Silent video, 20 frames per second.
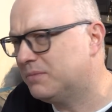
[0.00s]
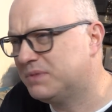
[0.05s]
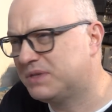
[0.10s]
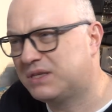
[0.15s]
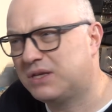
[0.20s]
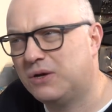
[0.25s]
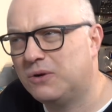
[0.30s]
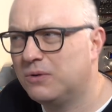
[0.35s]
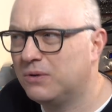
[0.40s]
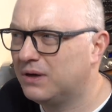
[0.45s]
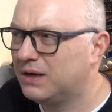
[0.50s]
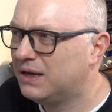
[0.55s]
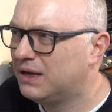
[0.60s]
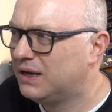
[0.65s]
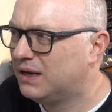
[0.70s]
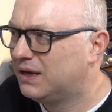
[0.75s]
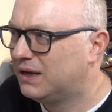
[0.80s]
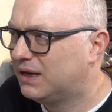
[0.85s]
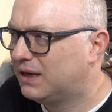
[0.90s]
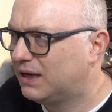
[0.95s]
So
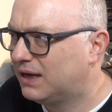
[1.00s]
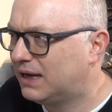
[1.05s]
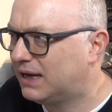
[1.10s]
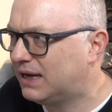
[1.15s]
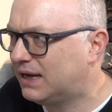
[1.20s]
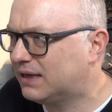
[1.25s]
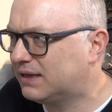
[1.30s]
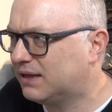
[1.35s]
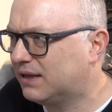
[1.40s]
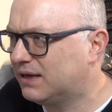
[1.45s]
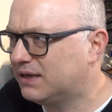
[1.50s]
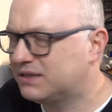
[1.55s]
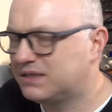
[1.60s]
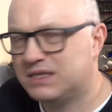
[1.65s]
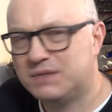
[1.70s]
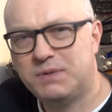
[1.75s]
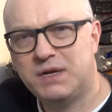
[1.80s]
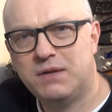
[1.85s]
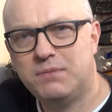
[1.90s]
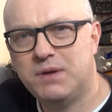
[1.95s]
I'd like to
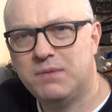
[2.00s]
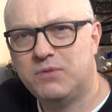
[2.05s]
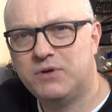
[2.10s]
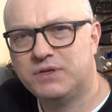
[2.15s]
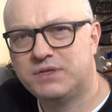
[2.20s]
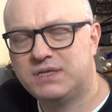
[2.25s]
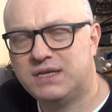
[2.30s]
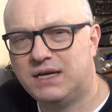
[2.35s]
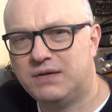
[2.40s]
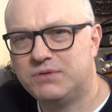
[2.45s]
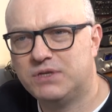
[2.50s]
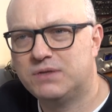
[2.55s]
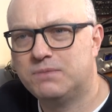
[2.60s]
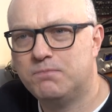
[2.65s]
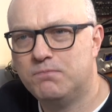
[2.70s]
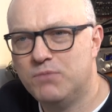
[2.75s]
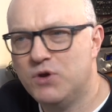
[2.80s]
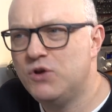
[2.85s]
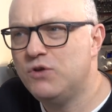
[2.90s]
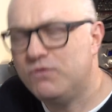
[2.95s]
spend a bit more time just
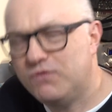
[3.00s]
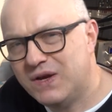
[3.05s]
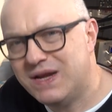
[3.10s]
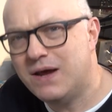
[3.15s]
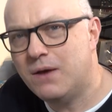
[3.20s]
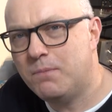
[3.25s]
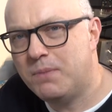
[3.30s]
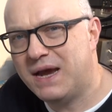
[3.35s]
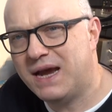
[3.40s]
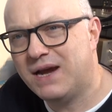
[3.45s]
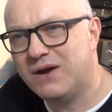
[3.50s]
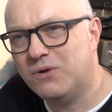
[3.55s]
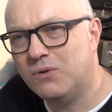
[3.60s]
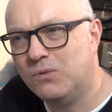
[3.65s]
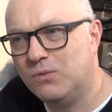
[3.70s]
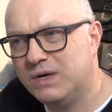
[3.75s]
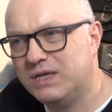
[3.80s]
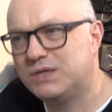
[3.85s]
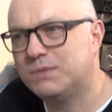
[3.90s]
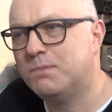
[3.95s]
moving about,
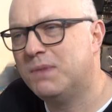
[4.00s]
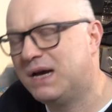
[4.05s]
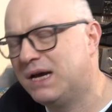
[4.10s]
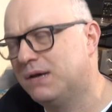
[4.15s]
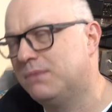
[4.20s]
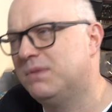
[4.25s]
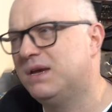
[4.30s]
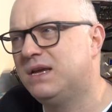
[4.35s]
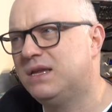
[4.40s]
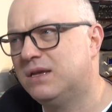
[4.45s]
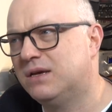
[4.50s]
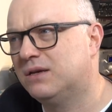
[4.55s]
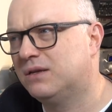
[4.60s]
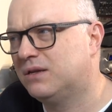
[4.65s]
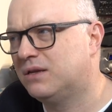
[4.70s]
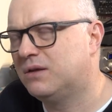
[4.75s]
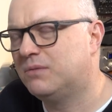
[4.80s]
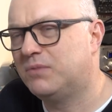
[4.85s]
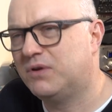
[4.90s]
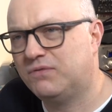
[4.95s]
which might mean that
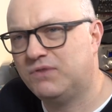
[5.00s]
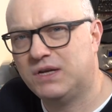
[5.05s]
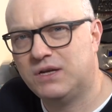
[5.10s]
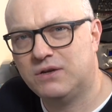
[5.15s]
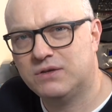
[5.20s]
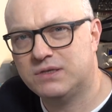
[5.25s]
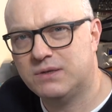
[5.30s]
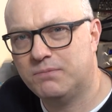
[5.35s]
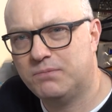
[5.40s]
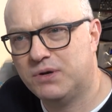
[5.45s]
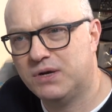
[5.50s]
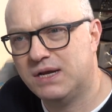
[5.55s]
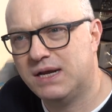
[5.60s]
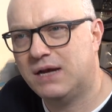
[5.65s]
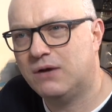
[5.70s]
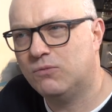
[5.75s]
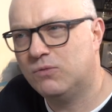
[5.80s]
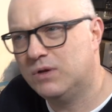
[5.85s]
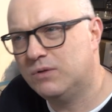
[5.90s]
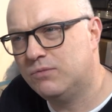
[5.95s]
the number of videos I'm putting
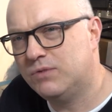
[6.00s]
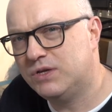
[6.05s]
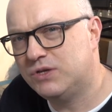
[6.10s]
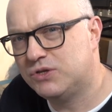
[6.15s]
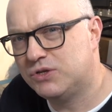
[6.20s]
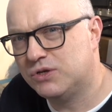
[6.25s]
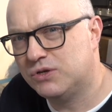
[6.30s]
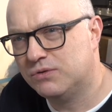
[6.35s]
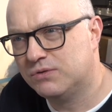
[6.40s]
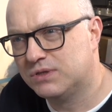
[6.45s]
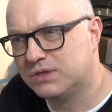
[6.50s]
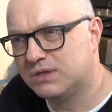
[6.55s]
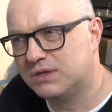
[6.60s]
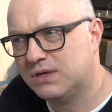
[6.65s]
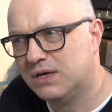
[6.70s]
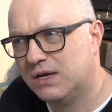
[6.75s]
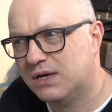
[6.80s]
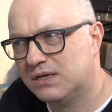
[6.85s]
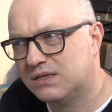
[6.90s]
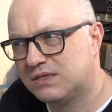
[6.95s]
out will reduce
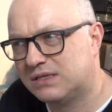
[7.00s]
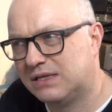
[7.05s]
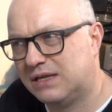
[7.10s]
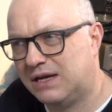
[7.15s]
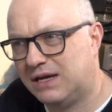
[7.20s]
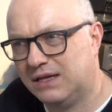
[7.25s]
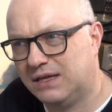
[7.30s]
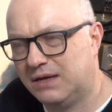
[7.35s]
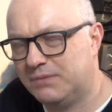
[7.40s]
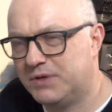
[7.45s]
slightly.